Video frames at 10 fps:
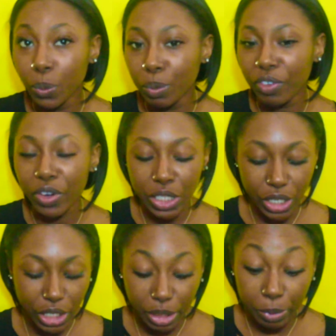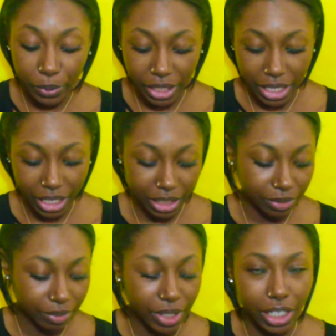when we first started
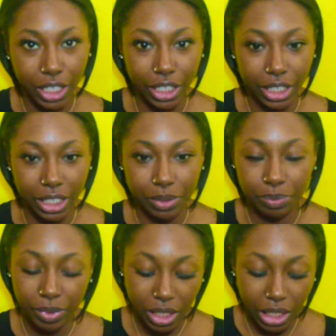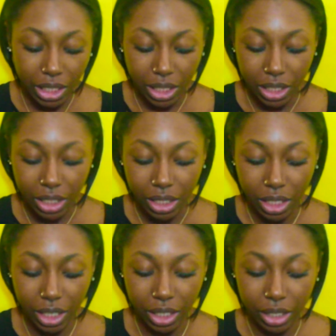communicating again,
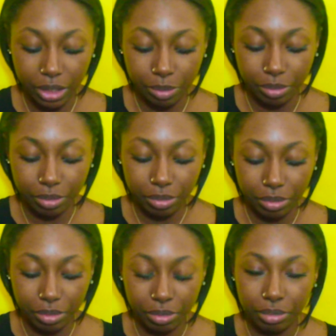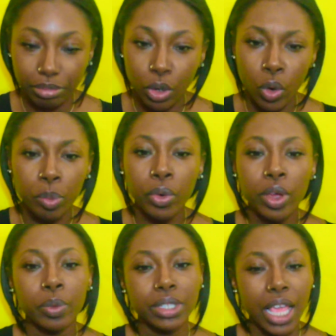
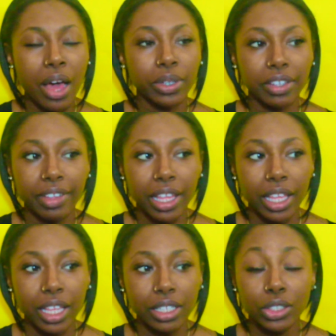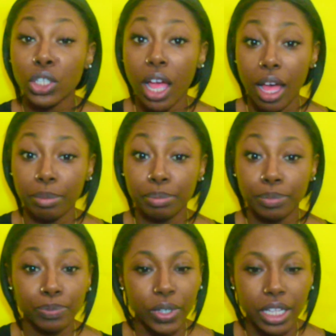homeboy was out of a job,
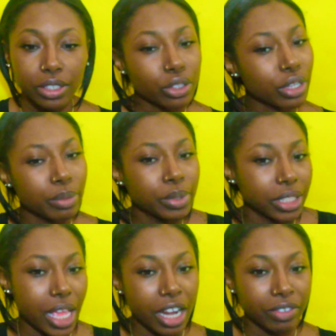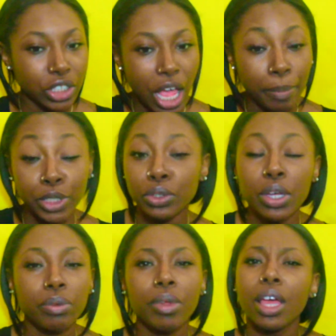right? So he was out of a job. But you
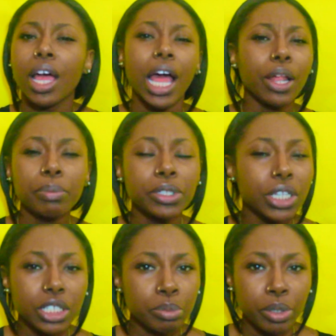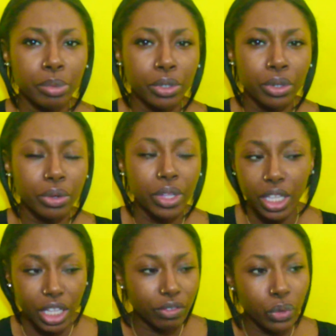know, I don't be judging people, you know.
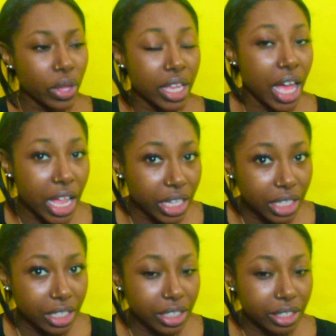If you ain't got it,